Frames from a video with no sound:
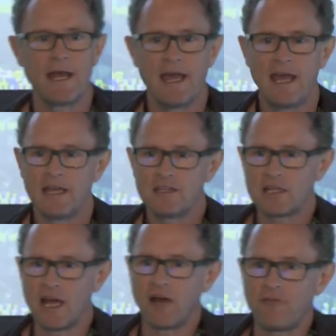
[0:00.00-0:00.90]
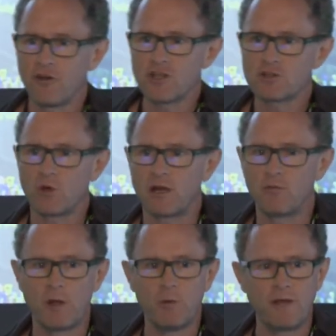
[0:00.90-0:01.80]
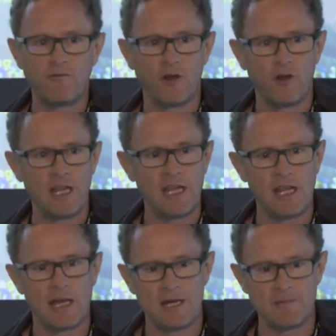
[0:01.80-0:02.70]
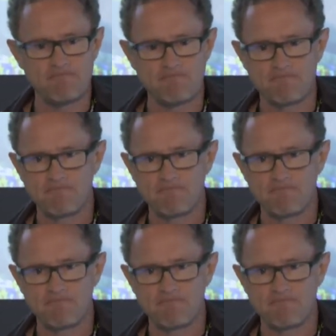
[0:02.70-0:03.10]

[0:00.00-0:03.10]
and our first one, we went very, um,